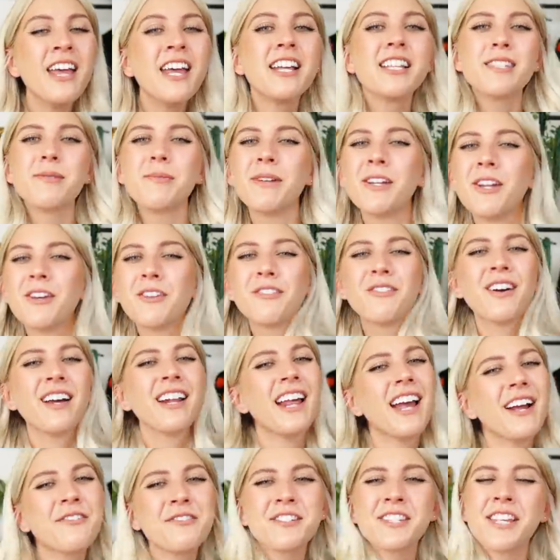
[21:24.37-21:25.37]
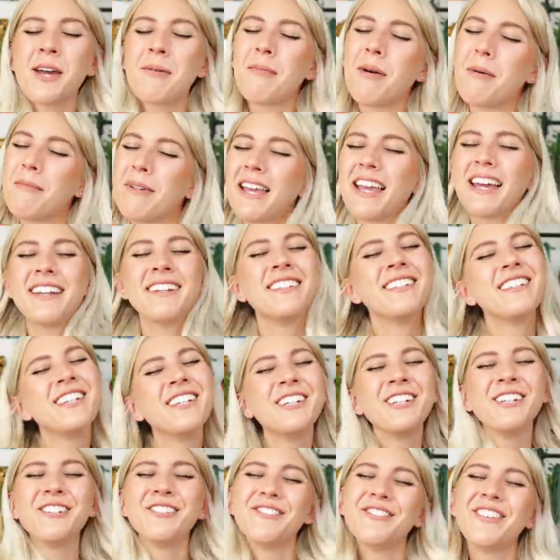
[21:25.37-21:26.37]
to be notified every time I make a
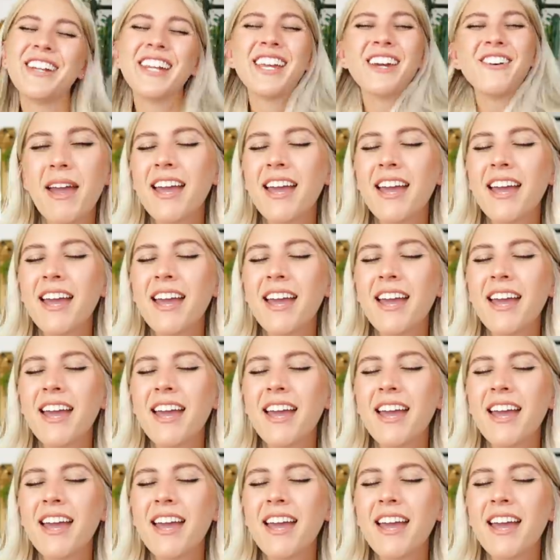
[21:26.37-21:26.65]
new video.